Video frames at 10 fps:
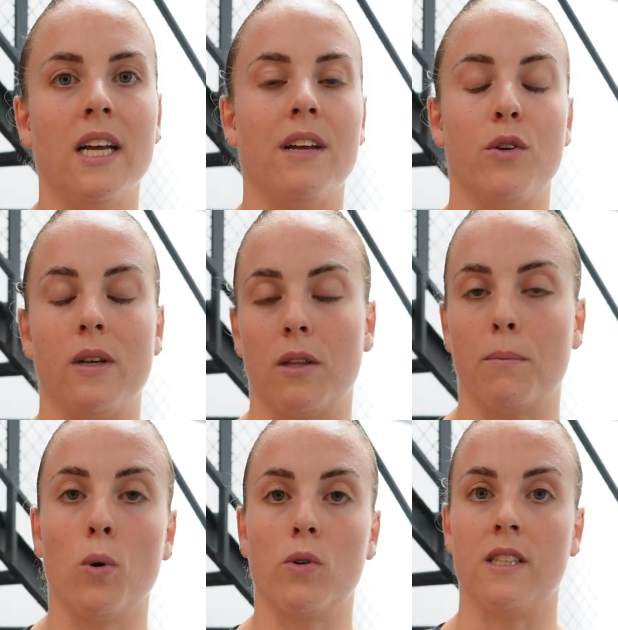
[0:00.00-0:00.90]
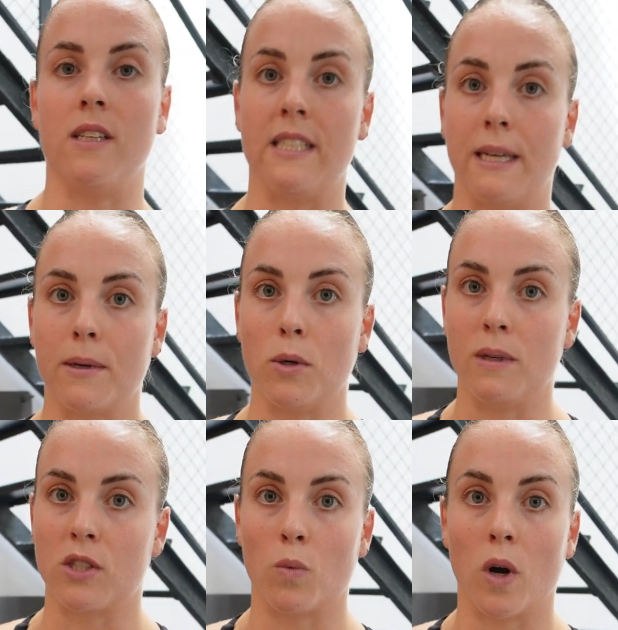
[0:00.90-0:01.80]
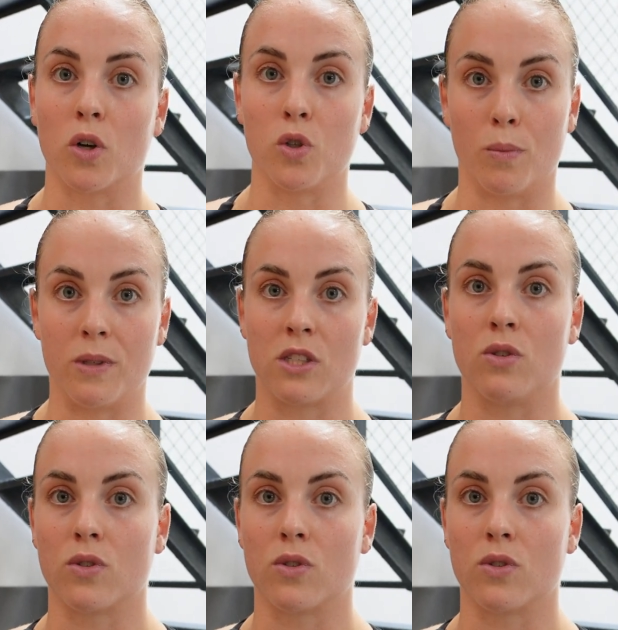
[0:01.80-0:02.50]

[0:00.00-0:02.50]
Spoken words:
if you either pause in the dip, it will be to work on your positional